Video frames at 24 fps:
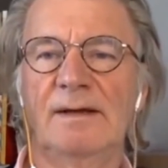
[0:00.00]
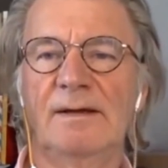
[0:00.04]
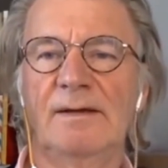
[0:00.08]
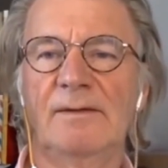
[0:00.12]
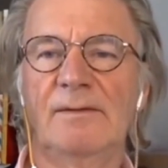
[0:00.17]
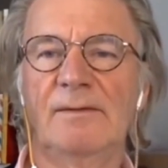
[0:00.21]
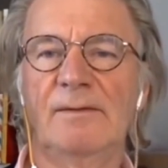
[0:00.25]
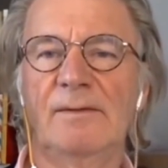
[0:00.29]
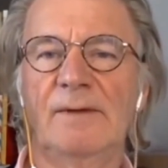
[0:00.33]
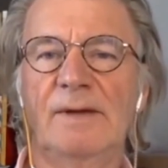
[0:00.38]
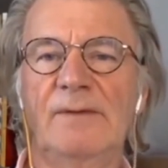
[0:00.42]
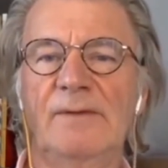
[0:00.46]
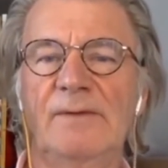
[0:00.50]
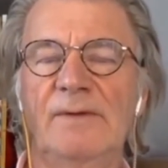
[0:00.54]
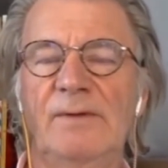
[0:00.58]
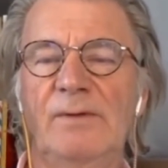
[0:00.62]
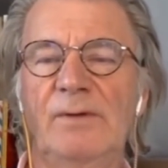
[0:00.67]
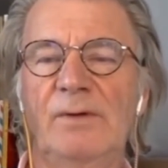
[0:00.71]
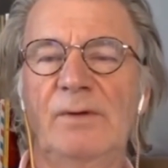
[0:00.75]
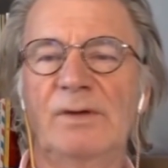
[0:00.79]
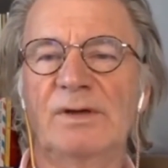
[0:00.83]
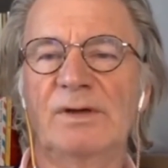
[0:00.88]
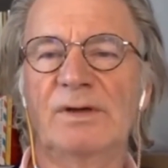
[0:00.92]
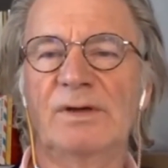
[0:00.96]
When we
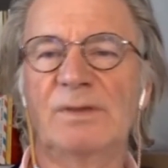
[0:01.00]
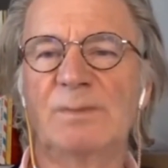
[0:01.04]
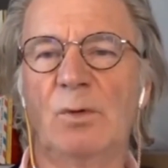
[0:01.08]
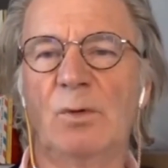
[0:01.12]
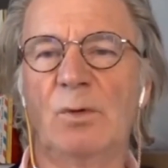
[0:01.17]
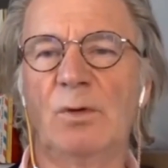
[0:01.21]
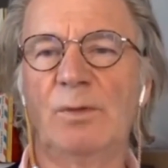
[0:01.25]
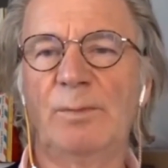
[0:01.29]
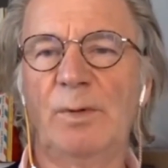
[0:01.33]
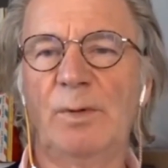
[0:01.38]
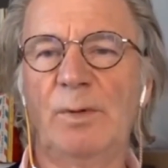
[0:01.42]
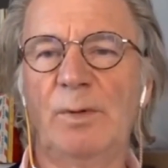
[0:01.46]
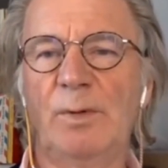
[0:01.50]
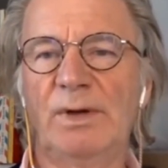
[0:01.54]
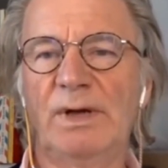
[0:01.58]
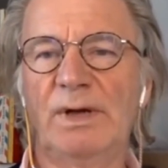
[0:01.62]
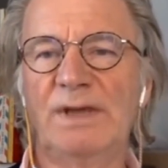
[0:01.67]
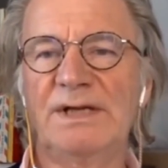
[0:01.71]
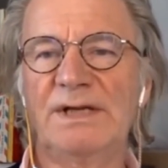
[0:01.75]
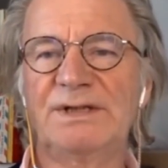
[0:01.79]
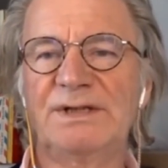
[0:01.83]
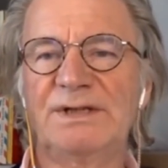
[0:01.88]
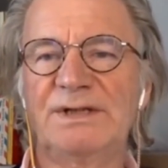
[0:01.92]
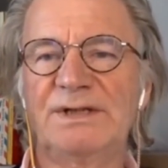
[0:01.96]
were a small
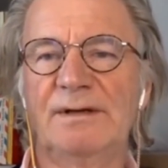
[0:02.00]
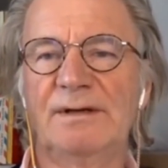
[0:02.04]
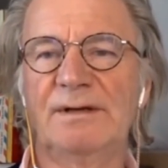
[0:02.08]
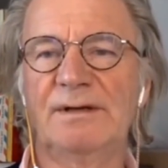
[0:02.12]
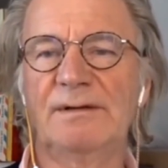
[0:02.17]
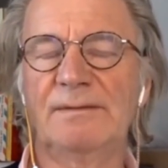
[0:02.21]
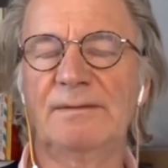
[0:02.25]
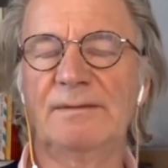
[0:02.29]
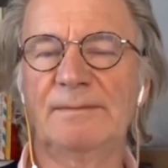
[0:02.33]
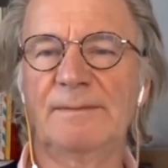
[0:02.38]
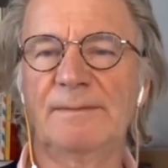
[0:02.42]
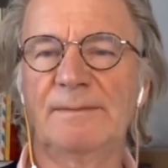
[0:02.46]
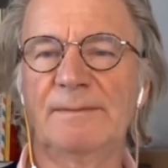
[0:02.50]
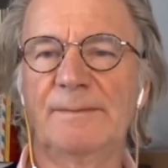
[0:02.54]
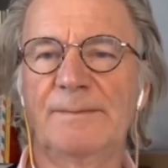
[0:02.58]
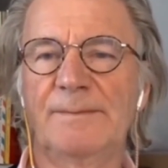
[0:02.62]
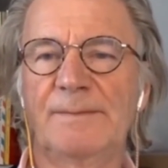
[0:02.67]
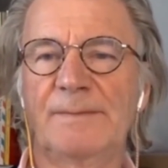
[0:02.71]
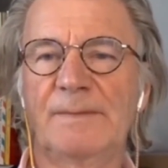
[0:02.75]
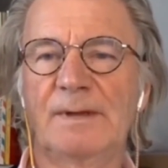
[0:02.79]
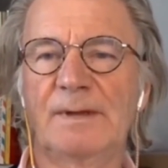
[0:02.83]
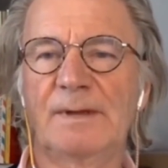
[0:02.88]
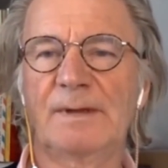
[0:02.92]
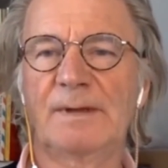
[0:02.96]
population
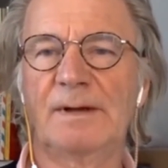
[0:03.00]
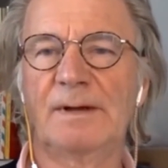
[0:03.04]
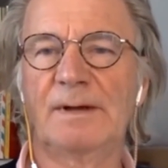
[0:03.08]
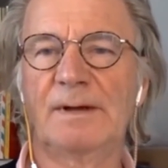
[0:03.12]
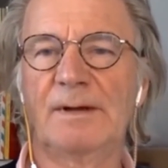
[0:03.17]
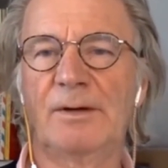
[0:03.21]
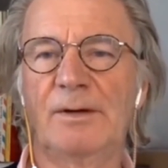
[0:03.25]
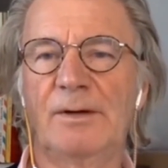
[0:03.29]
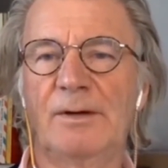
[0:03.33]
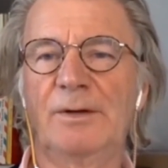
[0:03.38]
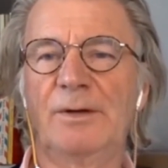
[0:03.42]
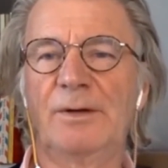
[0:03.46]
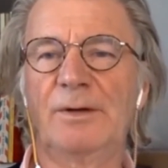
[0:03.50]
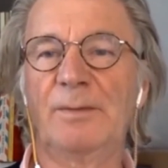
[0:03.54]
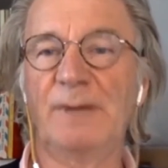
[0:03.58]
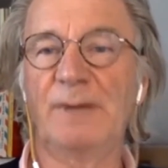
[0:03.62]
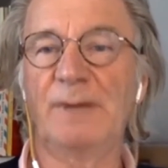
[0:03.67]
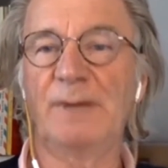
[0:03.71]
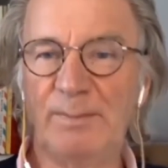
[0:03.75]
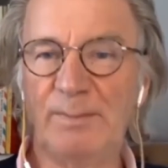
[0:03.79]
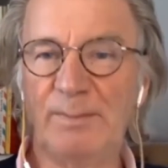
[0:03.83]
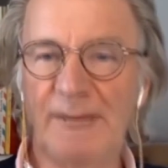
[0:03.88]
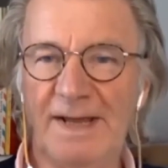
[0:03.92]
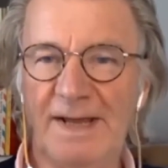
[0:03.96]
on a
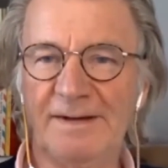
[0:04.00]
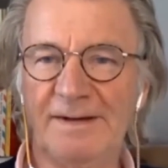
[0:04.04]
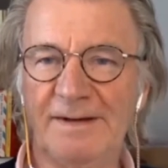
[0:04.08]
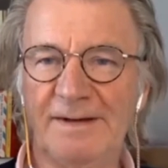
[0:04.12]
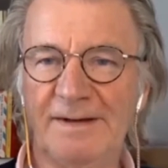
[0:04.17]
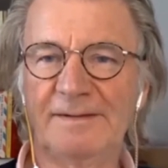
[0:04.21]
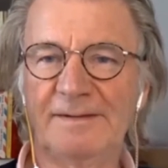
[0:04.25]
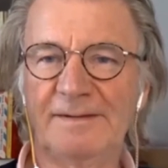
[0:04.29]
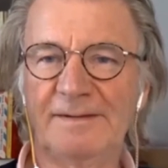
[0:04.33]
big planet,